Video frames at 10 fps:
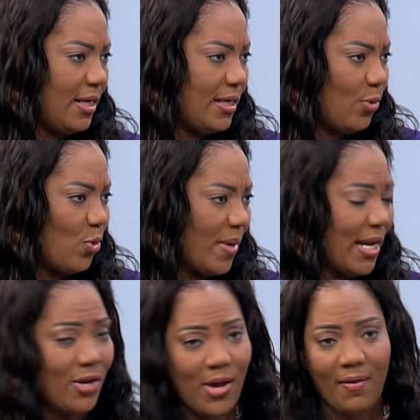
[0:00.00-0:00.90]
in a woman.
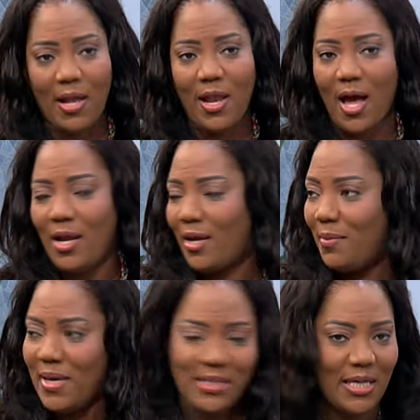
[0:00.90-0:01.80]
And a, a, lot
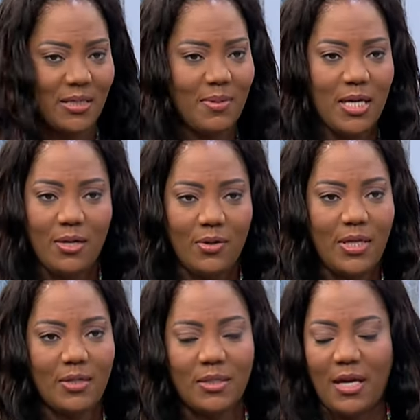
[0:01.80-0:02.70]
of men said to me, you know,
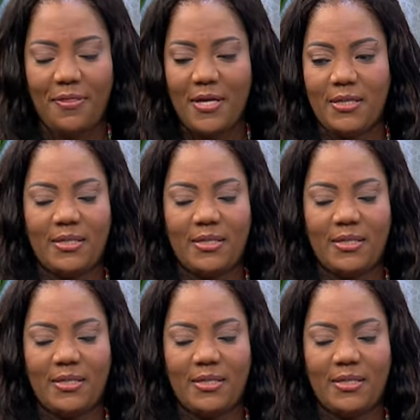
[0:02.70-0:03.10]
there's nothing